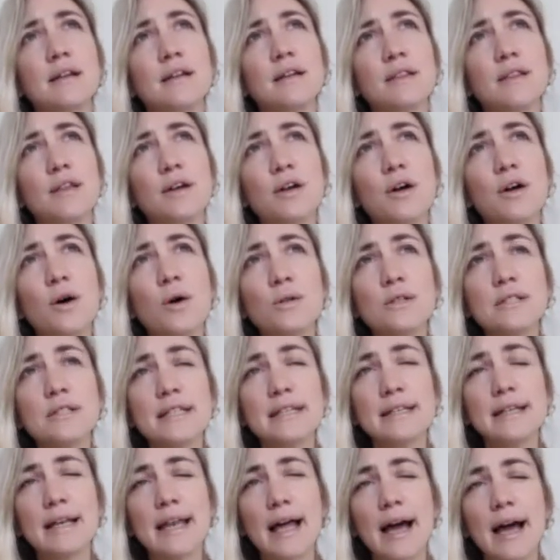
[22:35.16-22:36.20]
the
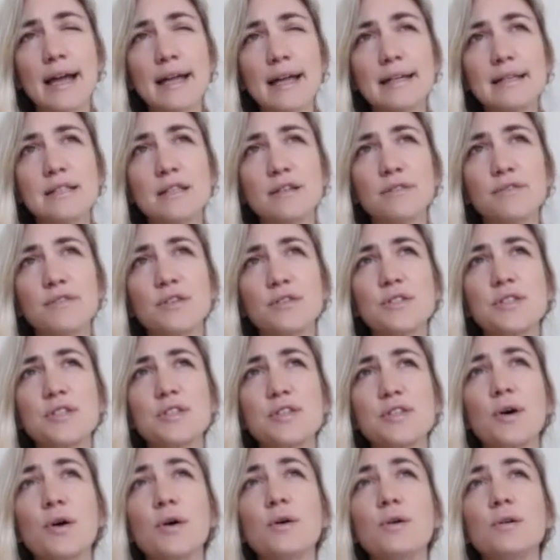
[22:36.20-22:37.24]
golden light of your
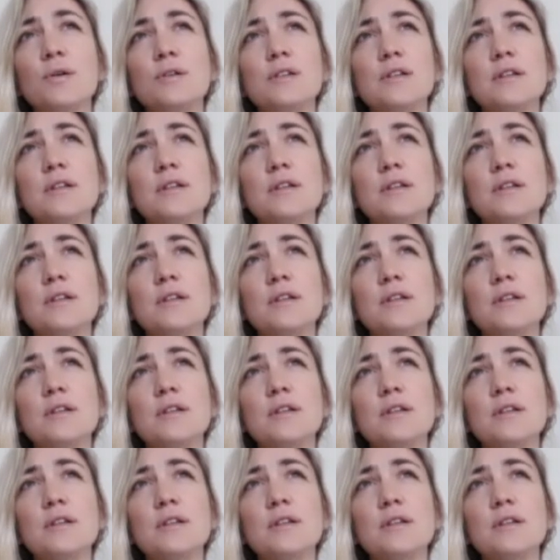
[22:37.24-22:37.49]
soul,